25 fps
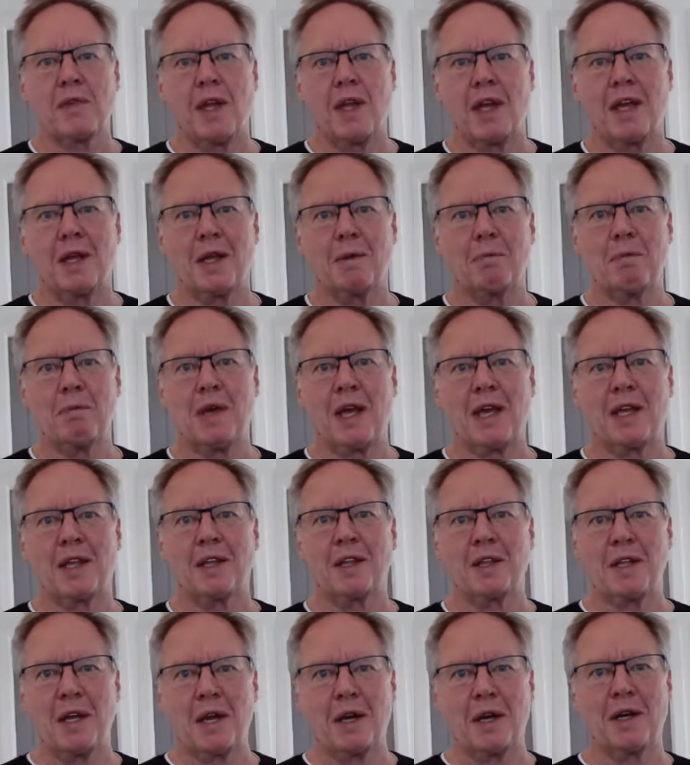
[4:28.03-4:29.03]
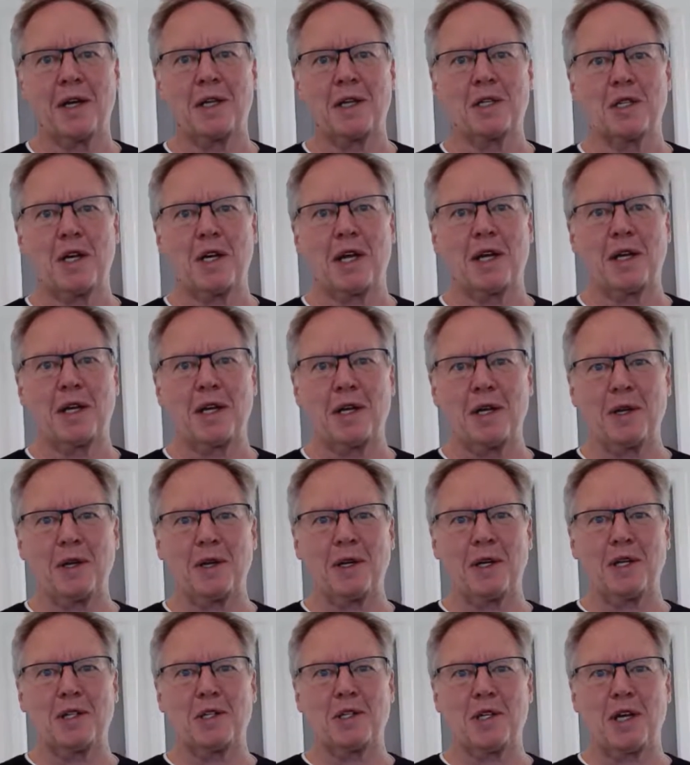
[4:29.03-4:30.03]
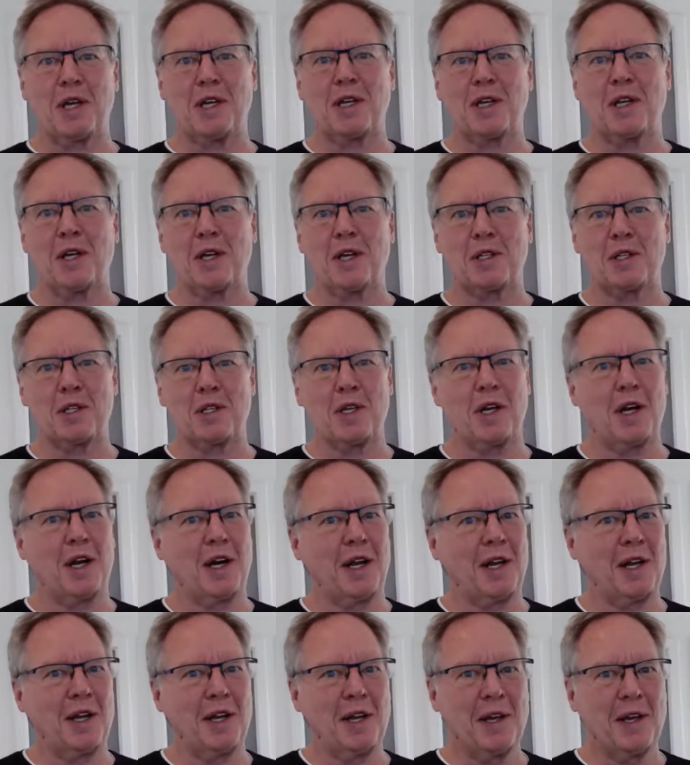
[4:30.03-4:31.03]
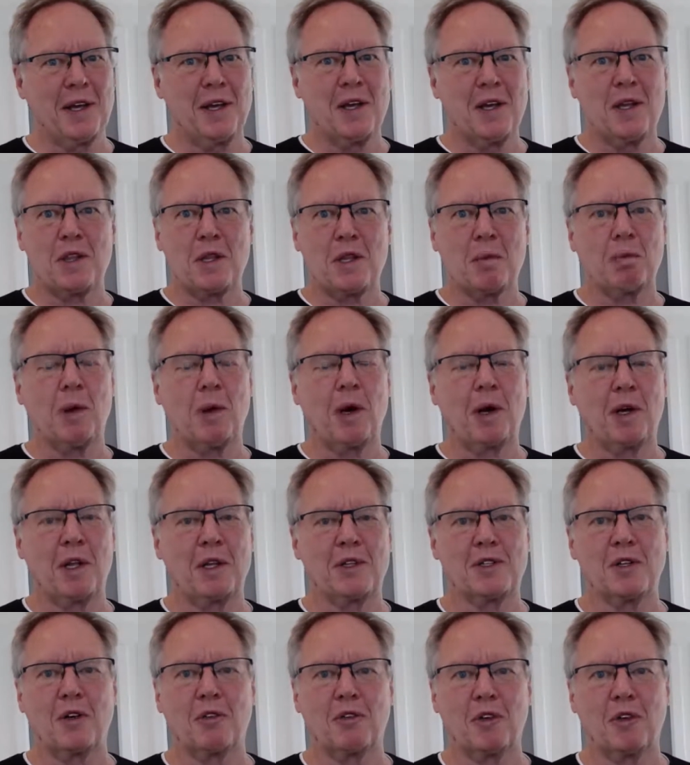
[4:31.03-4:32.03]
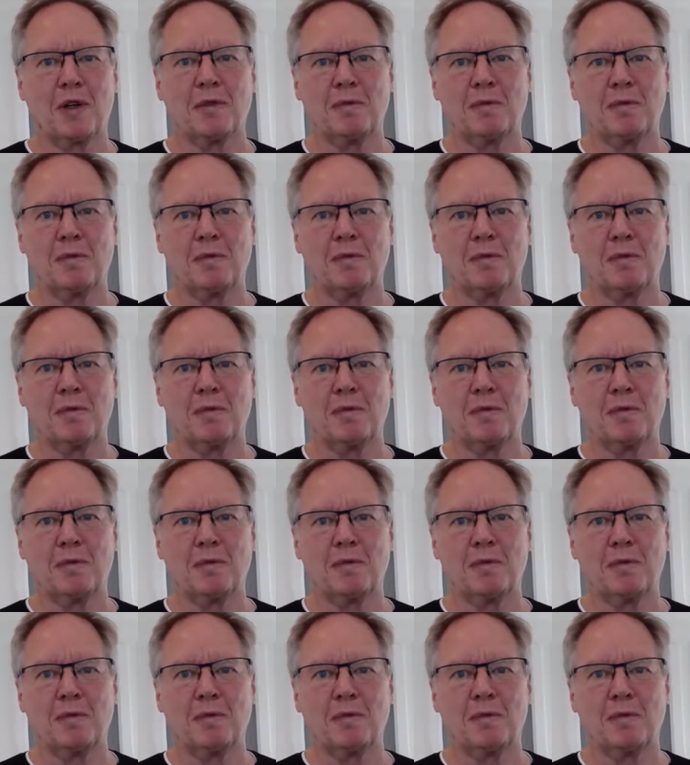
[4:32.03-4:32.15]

and make their agenda your agenda, Sean, the party's over.